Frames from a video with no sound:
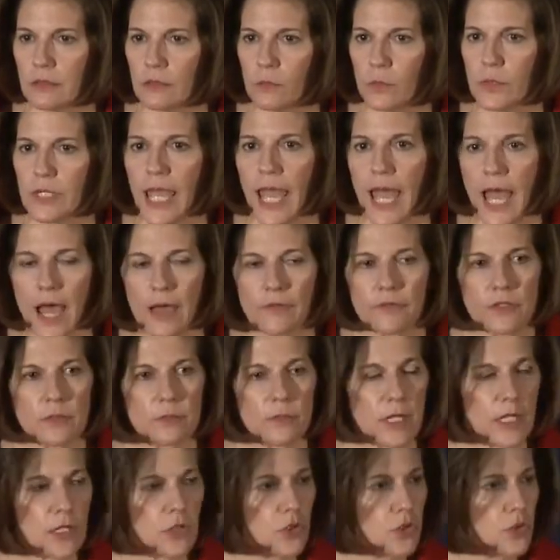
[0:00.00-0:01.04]
We have to
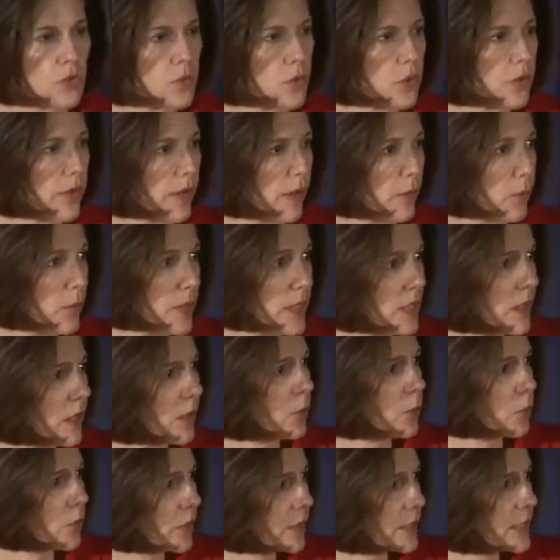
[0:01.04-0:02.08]
make sure that we are
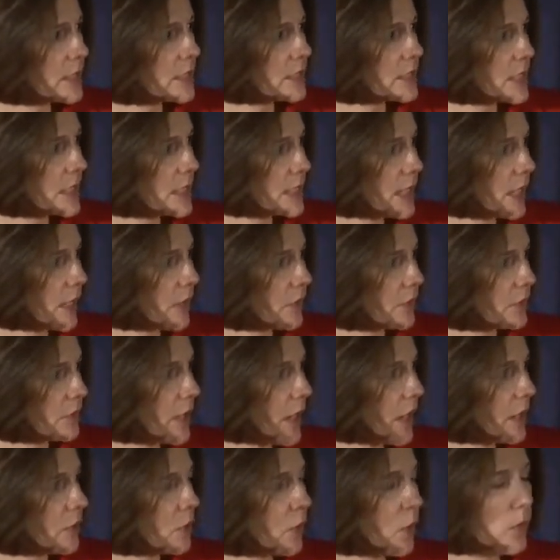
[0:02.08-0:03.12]
working together,
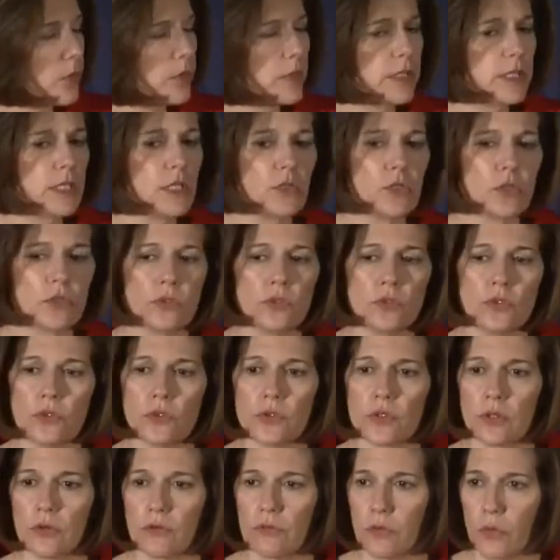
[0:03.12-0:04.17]
not only to use our